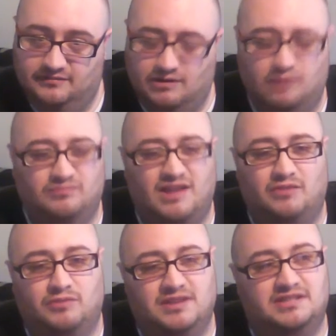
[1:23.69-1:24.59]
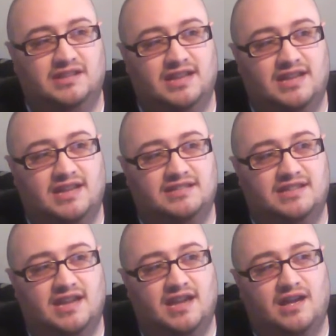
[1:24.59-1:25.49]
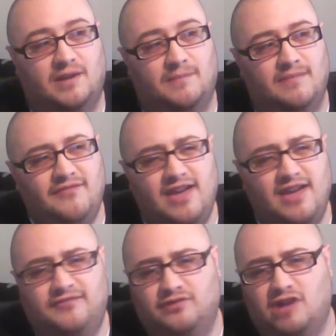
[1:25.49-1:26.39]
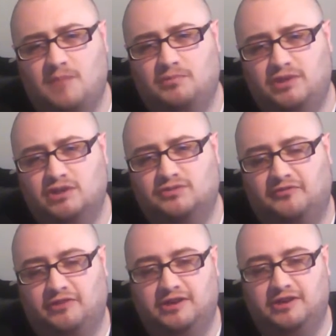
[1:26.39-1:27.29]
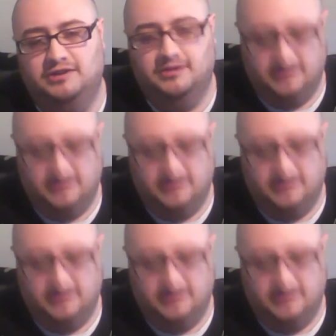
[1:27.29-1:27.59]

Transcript: well, not recently, I'd say, I've had for a couple years from a friend.